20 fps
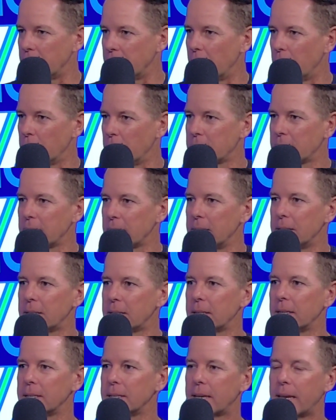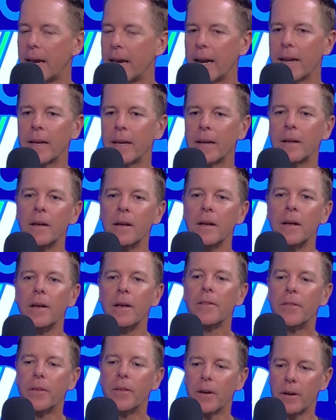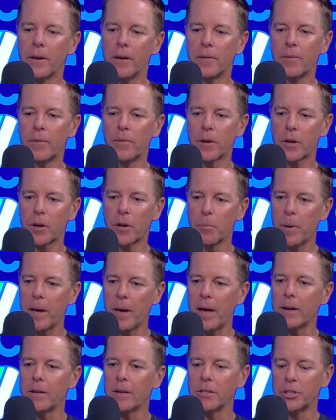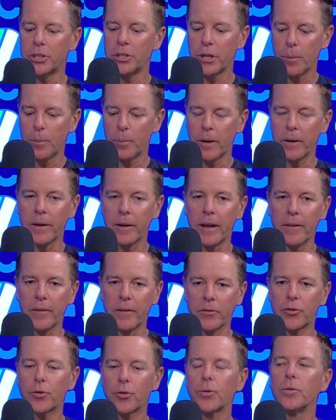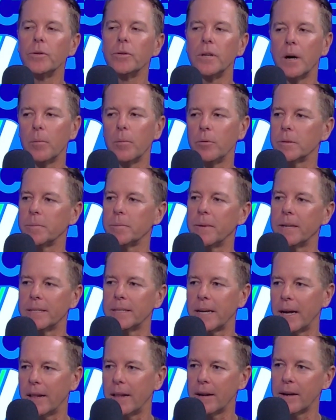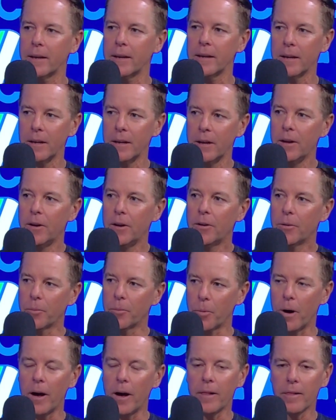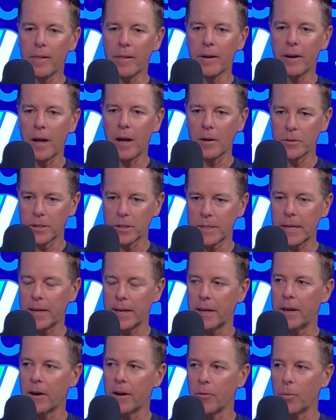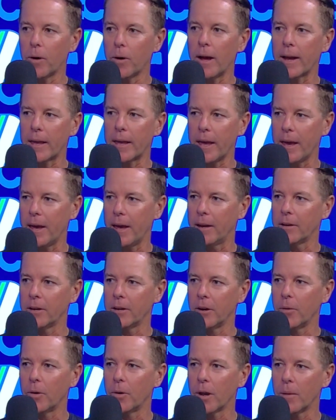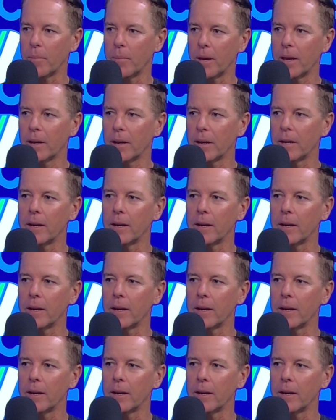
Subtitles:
Is getting the companionship and the true doubles mentality rather than I'll just take care of what I can. You know what I mean?